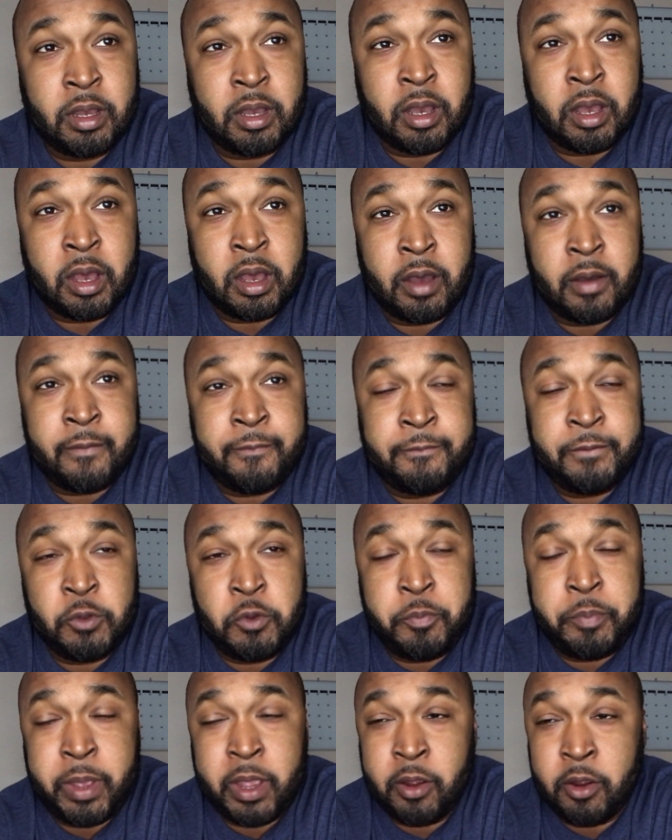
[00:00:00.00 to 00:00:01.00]
a
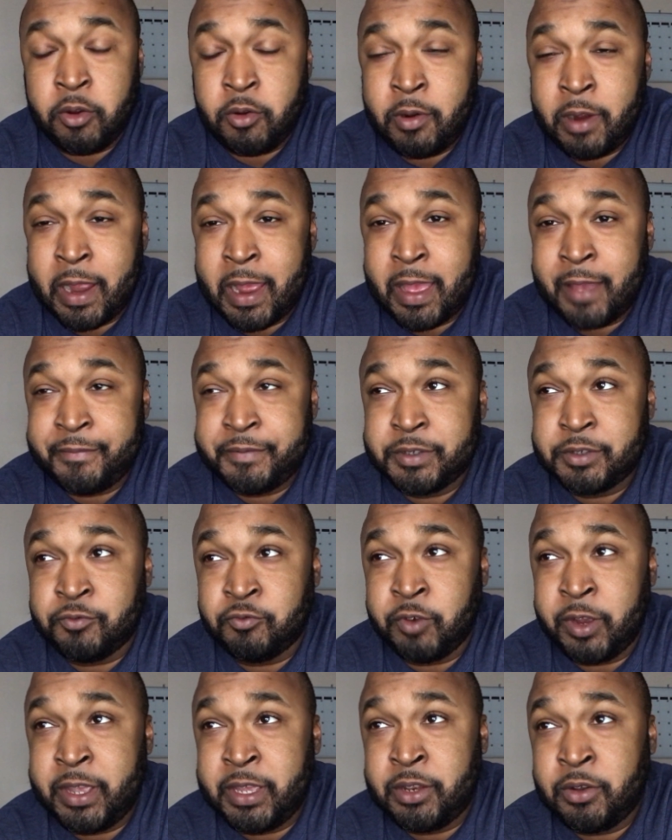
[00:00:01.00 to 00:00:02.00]
few paragraphs
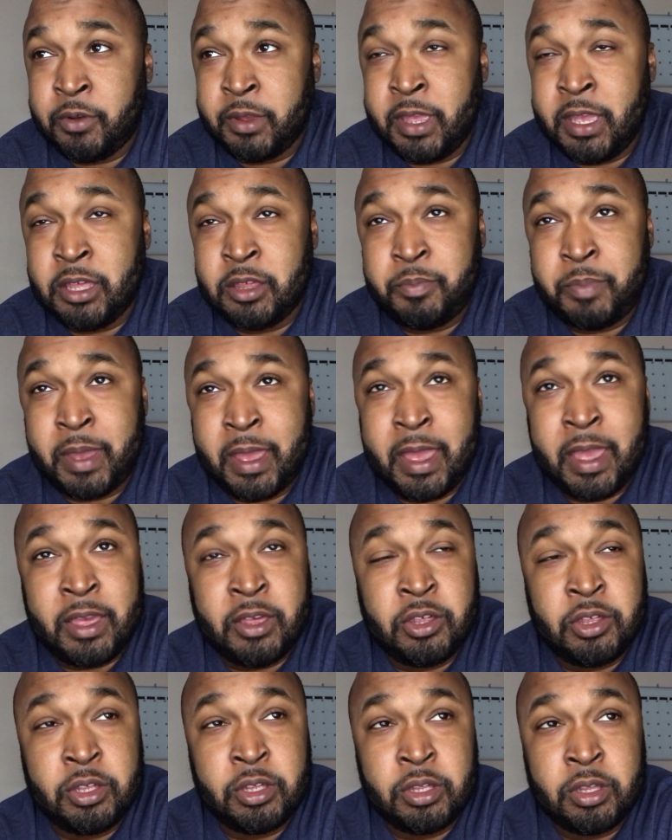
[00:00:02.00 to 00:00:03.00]
written on each
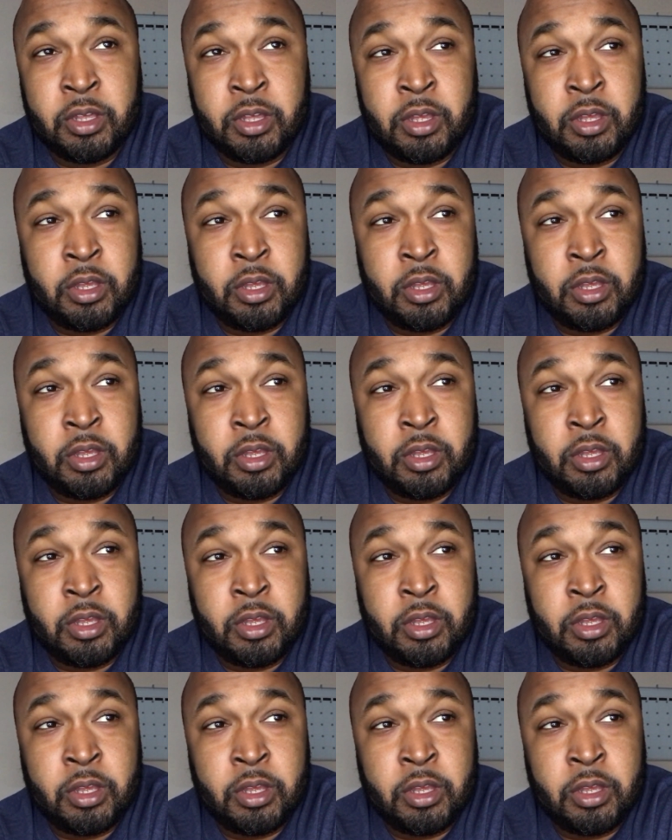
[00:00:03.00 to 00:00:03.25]
page,